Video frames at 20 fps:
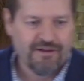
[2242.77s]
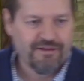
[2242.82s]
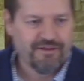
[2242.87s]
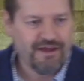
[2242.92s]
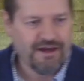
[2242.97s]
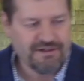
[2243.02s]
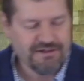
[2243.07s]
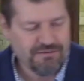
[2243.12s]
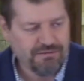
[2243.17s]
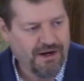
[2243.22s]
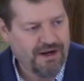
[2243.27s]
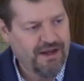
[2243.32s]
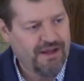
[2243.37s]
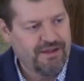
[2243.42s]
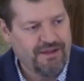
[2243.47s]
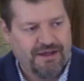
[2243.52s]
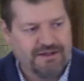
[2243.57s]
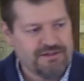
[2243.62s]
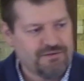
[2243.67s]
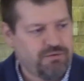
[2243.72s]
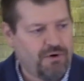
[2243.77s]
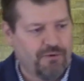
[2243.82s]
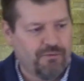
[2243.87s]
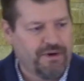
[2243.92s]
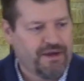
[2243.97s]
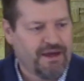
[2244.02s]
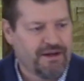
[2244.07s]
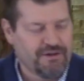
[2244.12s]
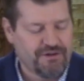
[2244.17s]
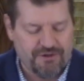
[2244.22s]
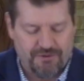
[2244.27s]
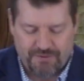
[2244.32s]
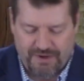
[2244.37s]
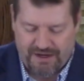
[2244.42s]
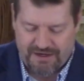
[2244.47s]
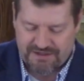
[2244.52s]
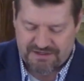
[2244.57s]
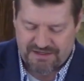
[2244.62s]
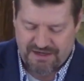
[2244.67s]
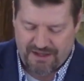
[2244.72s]
that's what that's what we got to do. We
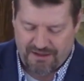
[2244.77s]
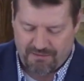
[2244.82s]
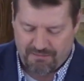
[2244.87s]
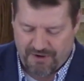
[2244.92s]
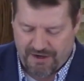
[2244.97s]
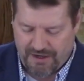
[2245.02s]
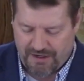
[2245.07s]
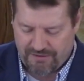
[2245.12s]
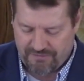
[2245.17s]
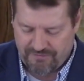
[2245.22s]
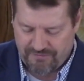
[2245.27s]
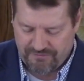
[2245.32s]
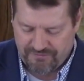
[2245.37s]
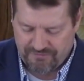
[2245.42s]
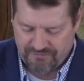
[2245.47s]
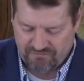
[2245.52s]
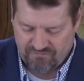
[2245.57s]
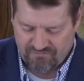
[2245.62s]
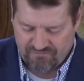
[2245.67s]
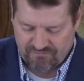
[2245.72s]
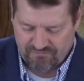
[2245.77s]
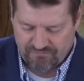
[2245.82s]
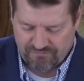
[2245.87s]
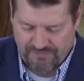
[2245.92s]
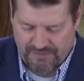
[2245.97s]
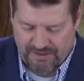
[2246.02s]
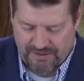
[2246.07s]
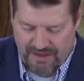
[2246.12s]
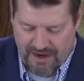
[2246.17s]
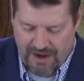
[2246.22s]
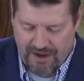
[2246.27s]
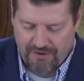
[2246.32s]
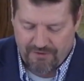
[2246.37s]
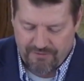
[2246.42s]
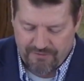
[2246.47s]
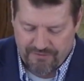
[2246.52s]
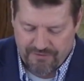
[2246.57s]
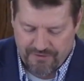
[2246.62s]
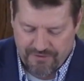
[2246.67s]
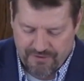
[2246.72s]
got to celebrate.
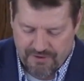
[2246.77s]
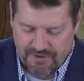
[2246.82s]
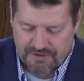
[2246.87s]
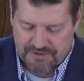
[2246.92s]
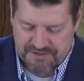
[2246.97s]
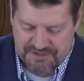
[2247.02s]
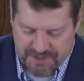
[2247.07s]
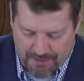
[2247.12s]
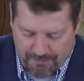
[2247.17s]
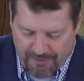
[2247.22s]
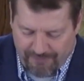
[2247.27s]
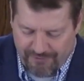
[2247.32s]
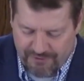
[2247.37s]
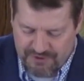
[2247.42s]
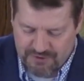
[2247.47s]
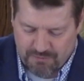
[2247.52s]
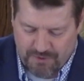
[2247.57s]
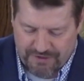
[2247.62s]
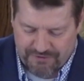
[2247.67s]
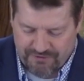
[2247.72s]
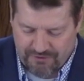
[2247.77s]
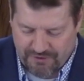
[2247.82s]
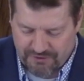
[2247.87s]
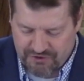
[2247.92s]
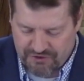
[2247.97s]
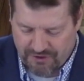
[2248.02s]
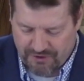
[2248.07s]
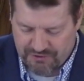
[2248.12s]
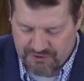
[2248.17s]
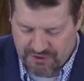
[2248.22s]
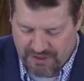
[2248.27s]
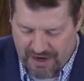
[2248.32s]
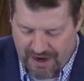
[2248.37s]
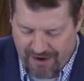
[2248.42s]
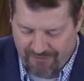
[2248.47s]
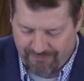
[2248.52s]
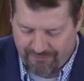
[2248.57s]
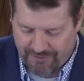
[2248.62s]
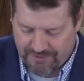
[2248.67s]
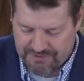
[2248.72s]
Now, some of us went to a church
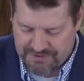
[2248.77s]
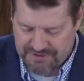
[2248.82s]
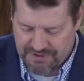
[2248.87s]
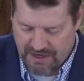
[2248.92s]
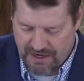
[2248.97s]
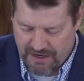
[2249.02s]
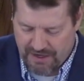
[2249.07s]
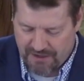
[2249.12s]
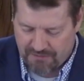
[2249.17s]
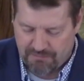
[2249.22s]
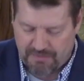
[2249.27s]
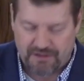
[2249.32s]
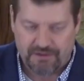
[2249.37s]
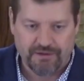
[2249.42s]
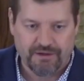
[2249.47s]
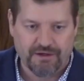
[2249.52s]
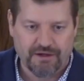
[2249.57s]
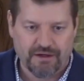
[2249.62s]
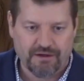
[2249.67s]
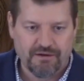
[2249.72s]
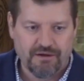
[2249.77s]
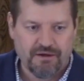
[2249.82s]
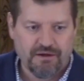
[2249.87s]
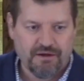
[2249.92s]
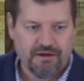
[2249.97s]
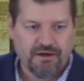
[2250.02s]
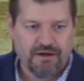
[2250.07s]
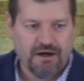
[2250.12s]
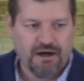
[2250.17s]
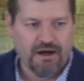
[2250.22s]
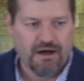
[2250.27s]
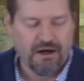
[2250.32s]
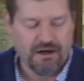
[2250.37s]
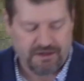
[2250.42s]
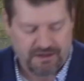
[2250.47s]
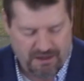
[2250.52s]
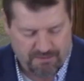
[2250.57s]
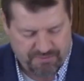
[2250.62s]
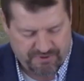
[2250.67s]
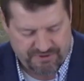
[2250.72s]
conference uh, in Midland a, uh, a
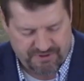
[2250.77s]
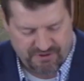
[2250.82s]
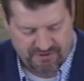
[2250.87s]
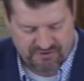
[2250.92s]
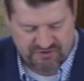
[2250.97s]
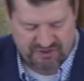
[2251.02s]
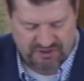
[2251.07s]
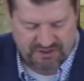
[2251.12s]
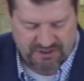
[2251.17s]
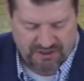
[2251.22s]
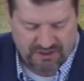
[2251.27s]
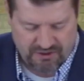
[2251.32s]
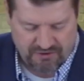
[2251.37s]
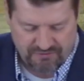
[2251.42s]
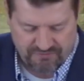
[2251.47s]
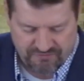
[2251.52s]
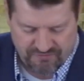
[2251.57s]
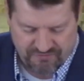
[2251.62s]
couple years ago,